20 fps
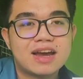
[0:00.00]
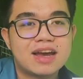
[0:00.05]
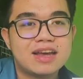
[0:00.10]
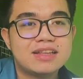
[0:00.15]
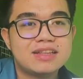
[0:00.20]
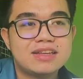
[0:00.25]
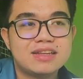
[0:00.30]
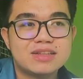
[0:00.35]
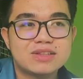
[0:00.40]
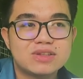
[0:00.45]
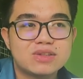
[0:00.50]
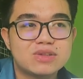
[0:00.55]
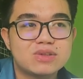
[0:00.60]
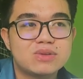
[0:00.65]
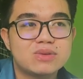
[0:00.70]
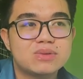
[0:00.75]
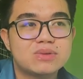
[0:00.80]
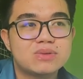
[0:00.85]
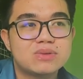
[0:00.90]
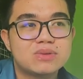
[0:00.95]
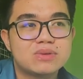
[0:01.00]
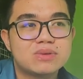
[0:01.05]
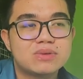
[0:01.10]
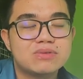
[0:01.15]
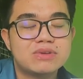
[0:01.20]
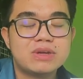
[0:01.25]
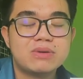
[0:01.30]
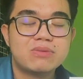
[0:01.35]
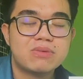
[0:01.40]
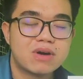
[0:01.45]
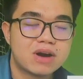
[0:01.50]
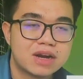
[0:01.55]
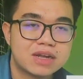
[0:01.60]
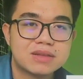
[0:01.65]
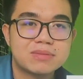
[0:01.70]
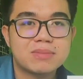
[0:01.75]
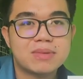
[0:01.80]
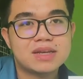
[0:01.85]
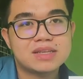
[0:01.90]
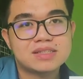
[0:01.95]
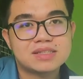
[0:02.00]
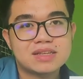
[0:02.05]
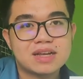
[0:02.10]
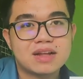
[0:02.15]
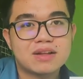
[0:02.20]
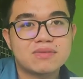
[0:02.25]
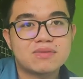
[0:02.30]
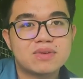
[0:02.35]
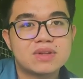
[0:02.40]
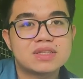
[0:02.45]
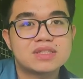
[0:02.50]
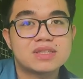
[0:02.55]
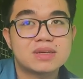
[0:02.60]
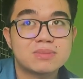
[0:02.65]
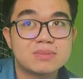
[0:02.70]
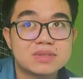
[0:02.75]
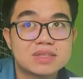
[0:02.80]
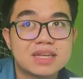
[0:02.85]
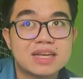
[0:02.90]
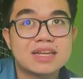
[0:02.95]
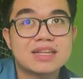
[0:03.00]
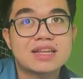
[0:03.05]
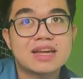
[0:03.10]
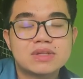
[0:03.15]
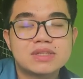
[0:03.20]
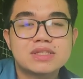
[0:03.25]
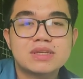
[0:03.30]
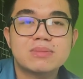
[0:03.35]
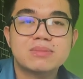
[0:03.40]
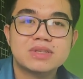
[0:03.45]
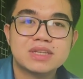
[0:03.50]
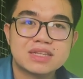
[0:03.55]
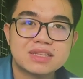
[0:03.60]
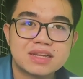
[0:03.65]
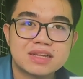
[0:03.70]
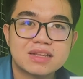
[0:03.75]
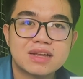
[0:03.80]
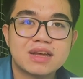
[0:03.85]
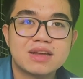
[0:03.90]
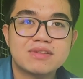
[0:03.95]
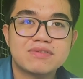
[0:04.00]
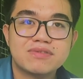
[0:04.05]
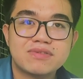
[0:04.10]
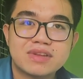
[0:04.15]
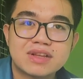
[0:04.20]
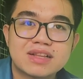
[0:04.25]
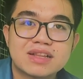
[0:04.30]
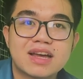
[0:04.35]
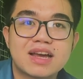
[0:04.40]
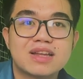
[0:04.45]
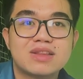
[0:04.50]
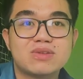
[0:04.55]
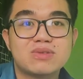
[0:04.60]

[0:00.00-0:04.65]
I need to reward myself with something that I feel I